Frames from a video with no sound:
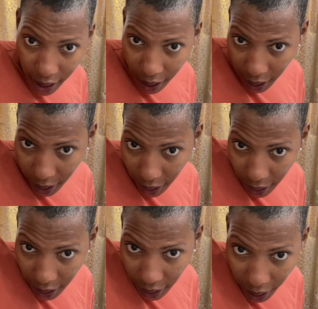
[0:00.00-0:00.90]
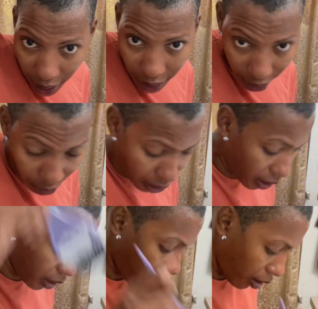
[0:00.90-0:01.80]
and he had to go ahead
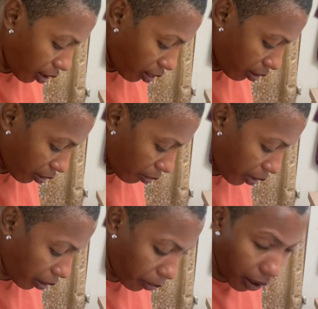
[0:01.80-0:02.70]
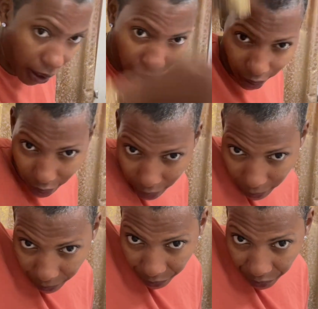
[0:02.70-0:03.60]
and correct my hair.
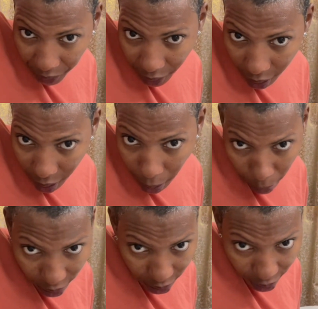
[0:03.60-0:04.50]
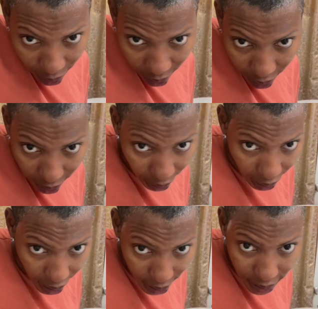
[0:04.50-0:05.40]
But then I
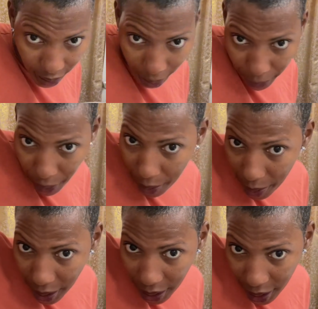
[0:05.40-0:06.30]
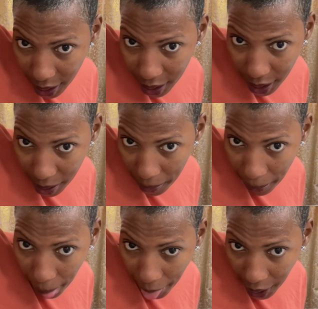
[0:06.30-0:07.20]
had to stop going to him
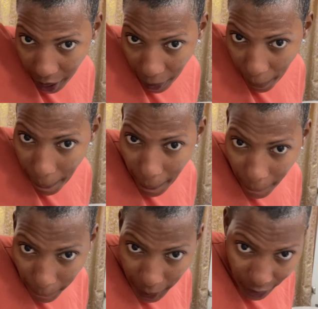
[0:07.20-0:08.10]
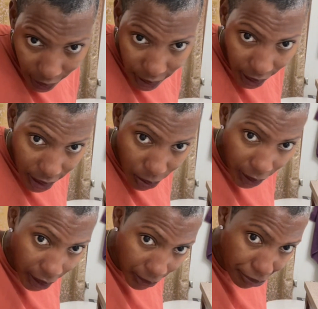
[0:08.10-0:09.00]
because guess what?